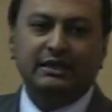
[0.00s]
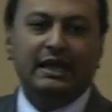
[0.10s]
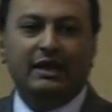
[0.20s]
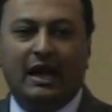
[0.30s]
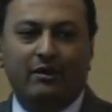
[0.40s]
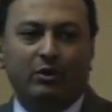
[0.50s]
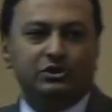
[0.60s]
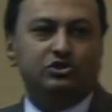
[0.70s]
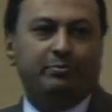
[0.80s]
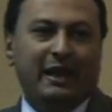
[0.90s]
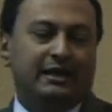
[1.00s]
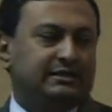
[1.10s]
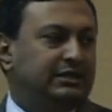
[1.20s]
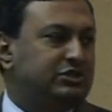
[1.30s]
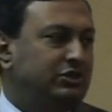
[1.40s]
that I want you to pay
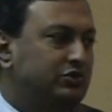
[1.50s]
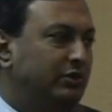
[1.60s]
attention to,